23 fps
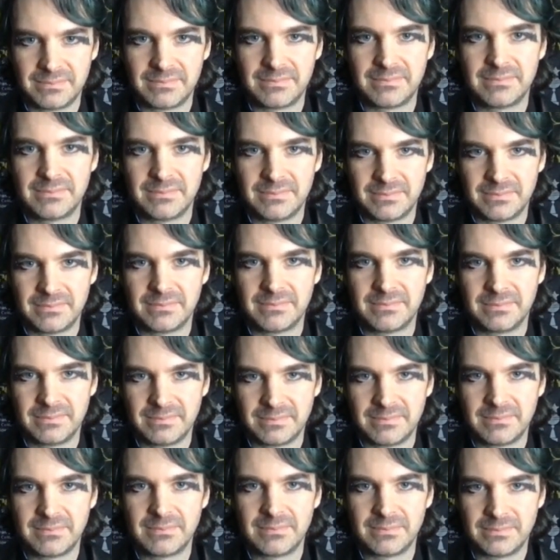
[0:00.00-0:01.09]

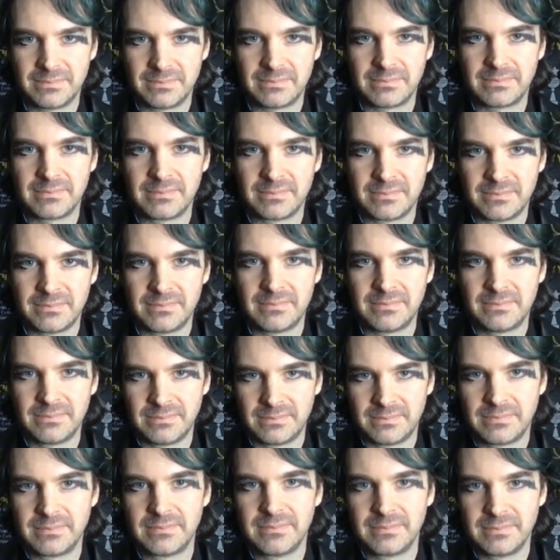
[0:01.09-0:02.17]

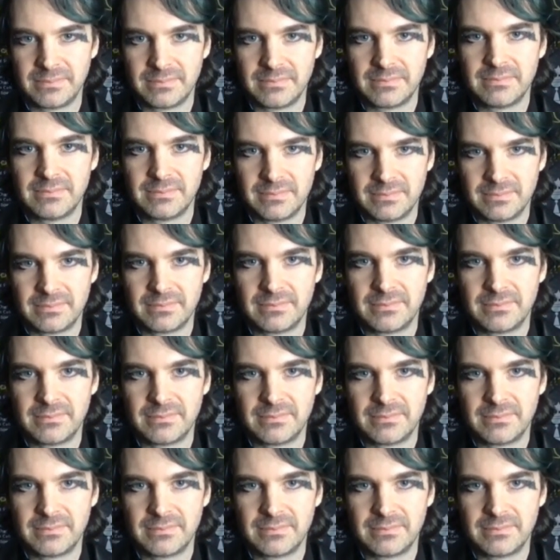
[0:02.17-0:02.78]
No words are spoken by the person on screen.